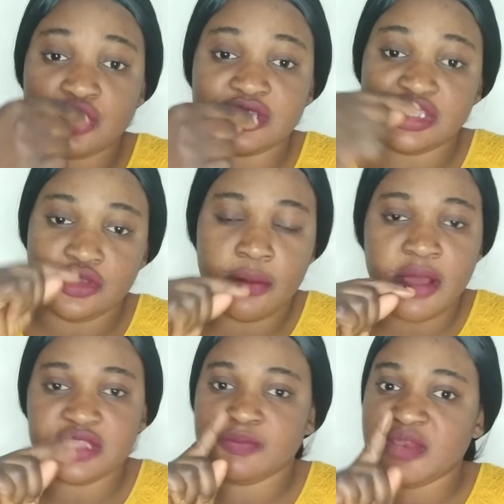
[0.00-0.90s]
your
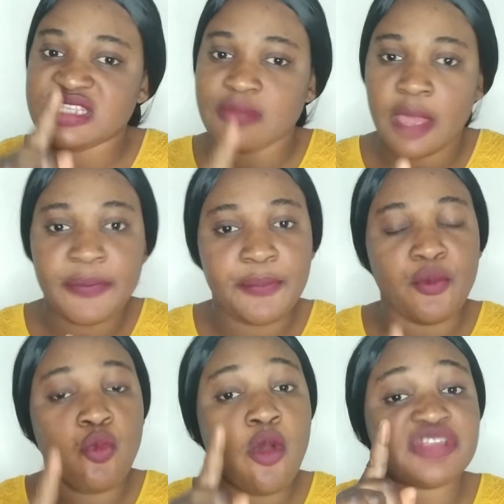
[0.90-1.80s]
mouth. Please, my people,
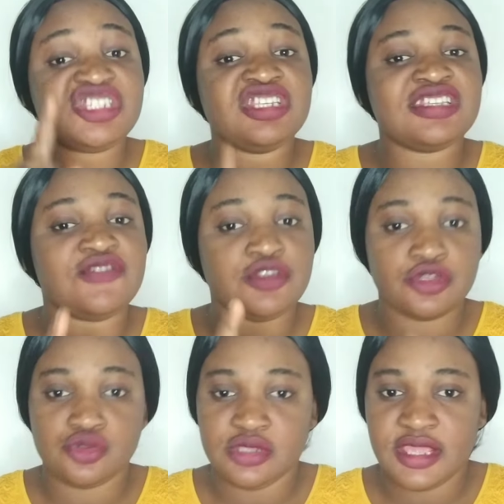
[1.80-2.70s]
watch this video to
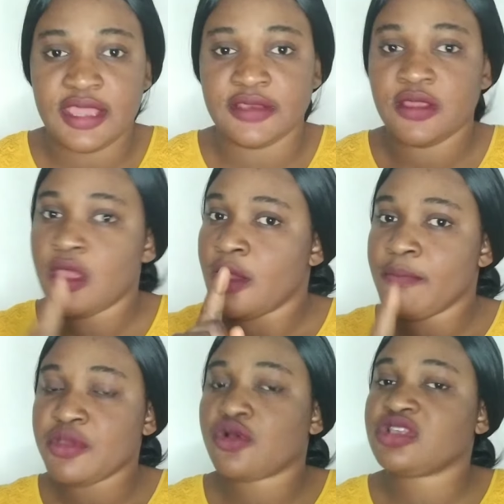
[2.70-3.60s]
the end,
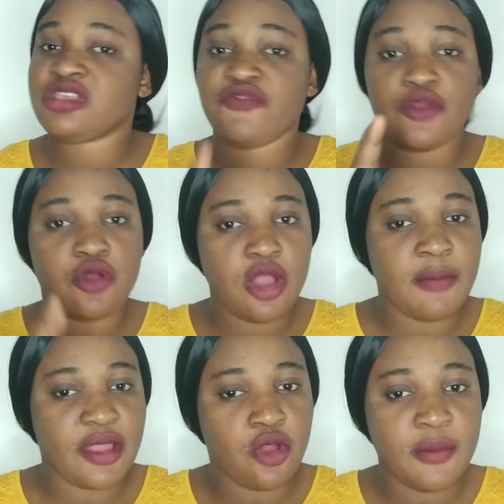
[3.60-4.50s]
because if you come my
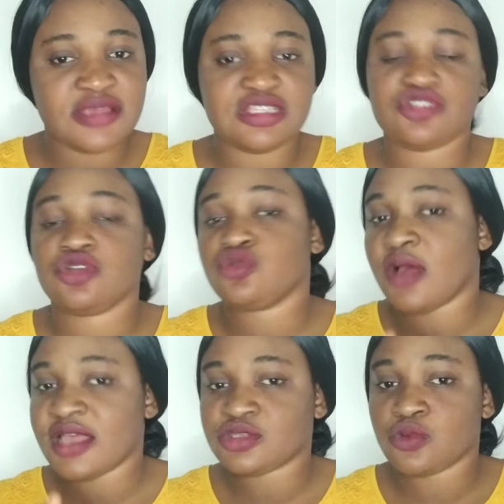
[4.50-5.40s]
comment section to
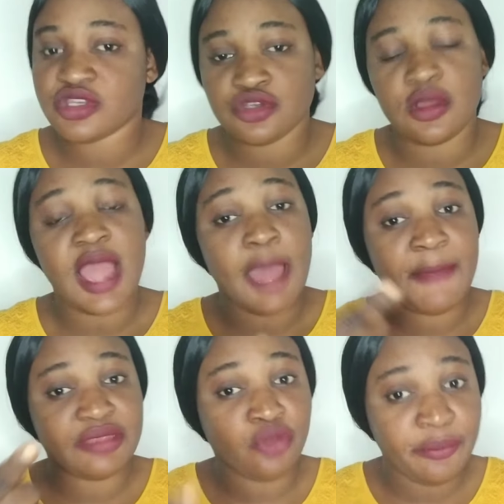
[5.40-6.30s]
ask questions, I
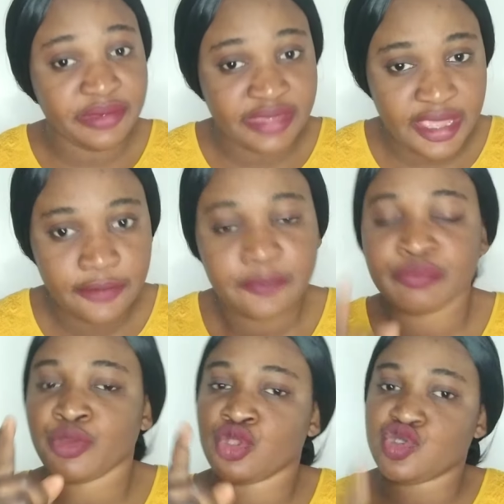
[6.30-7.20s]
might not be there
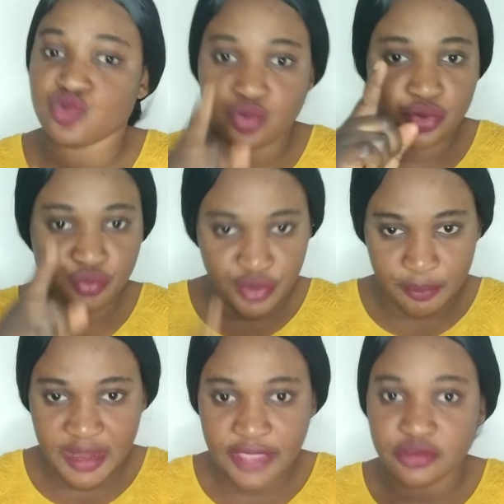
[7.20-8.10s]
to
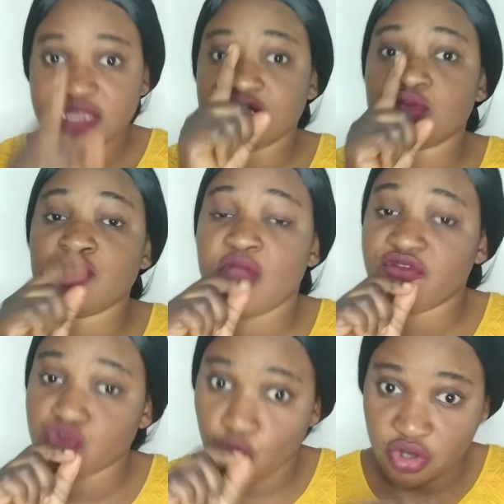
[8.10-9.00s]
reply you. That is why you have to
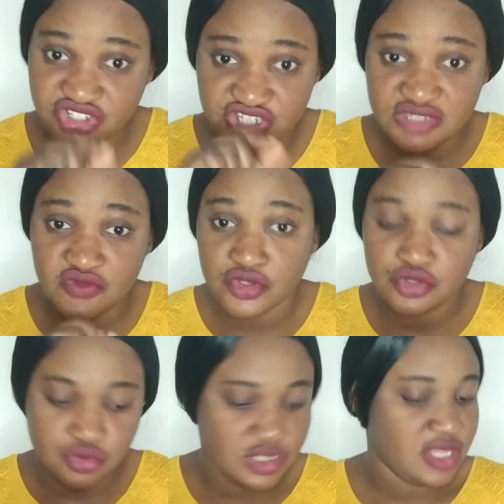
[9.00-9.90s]
watch this video
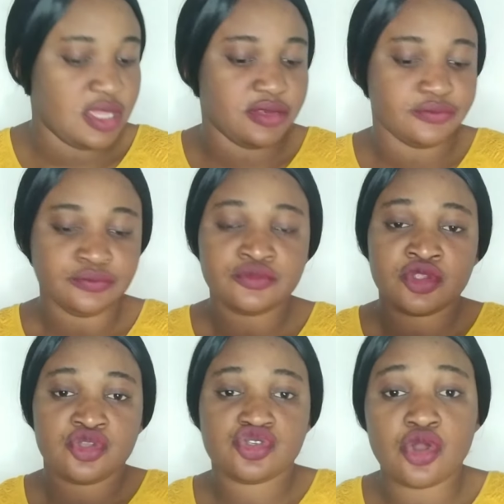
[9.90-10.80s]
to the end.
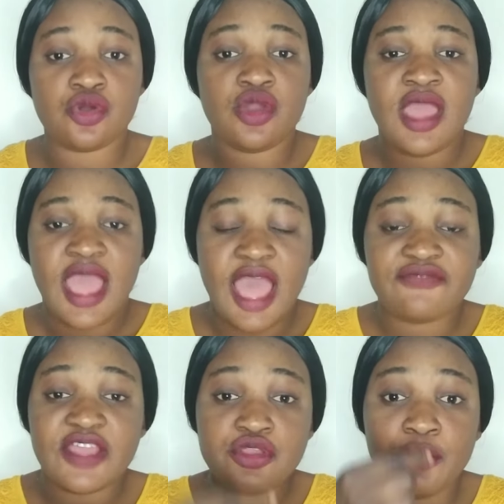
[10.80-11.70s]
So
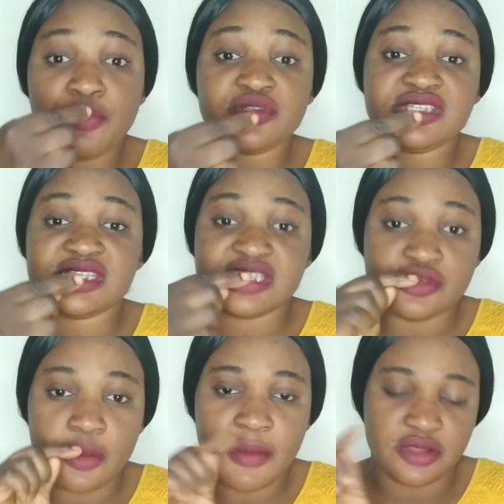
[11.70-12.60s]
after you put it in
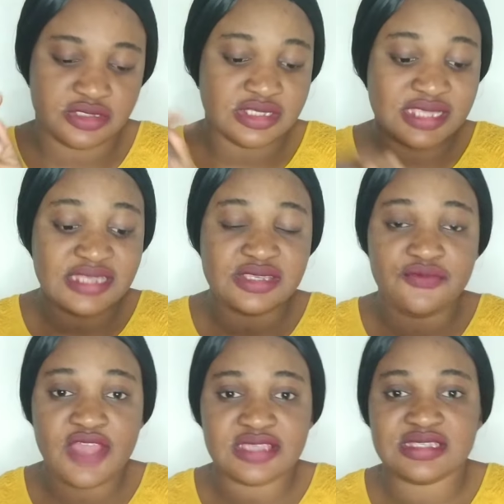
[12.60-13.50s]
your mouth, then the
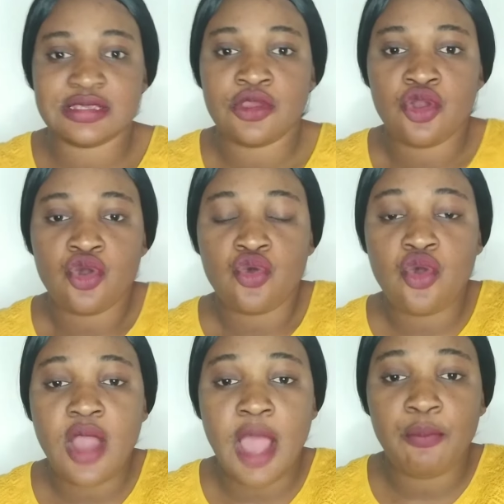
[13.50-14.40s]
rest, go
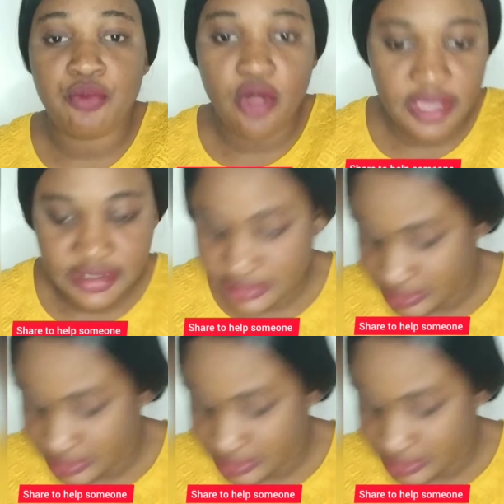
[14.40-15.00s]
and pour it